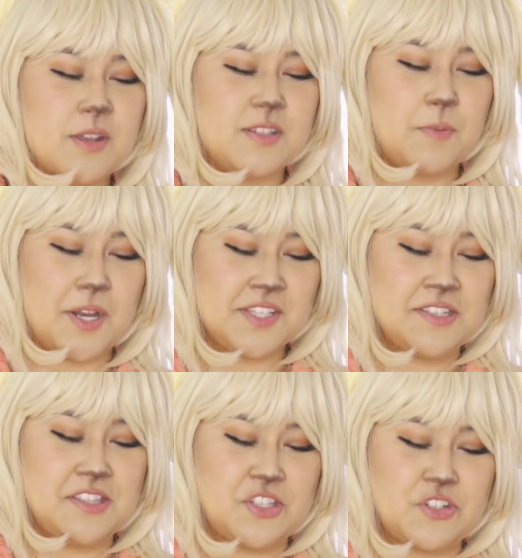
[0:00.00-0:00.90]
Okay,
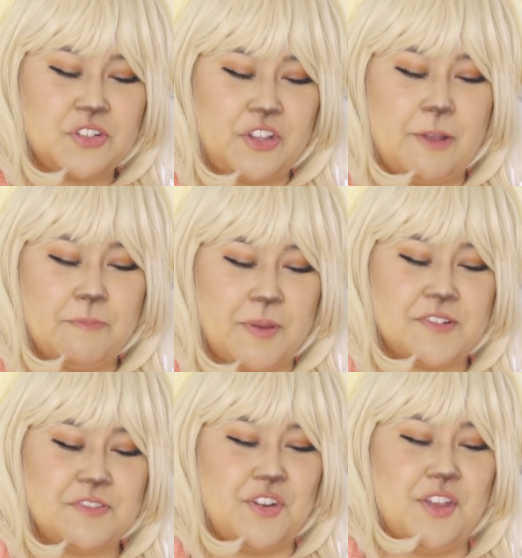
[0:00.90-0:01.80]
surprisingly, these are a lot
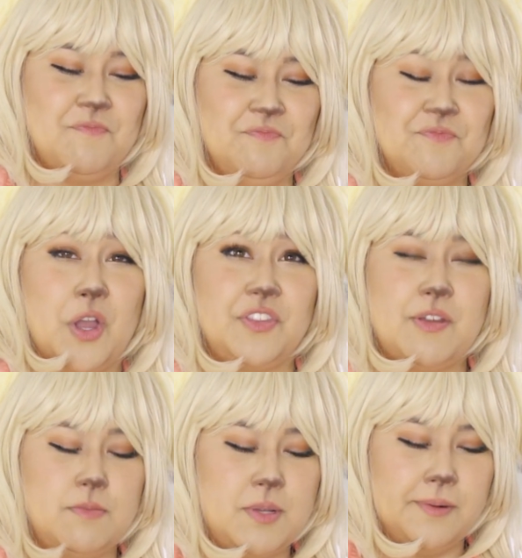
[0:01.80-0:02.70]
better than I thought
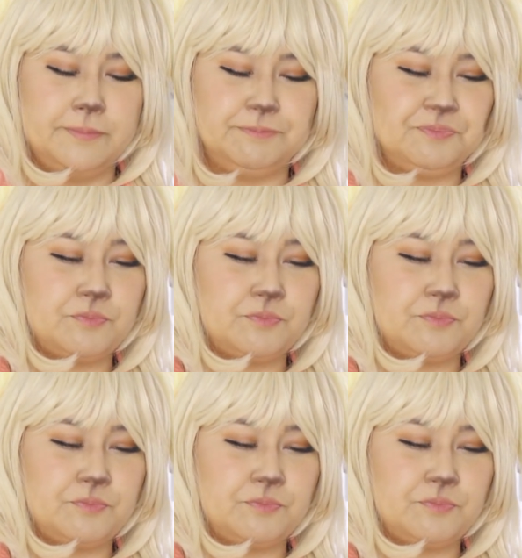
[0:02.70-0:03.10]
they would be.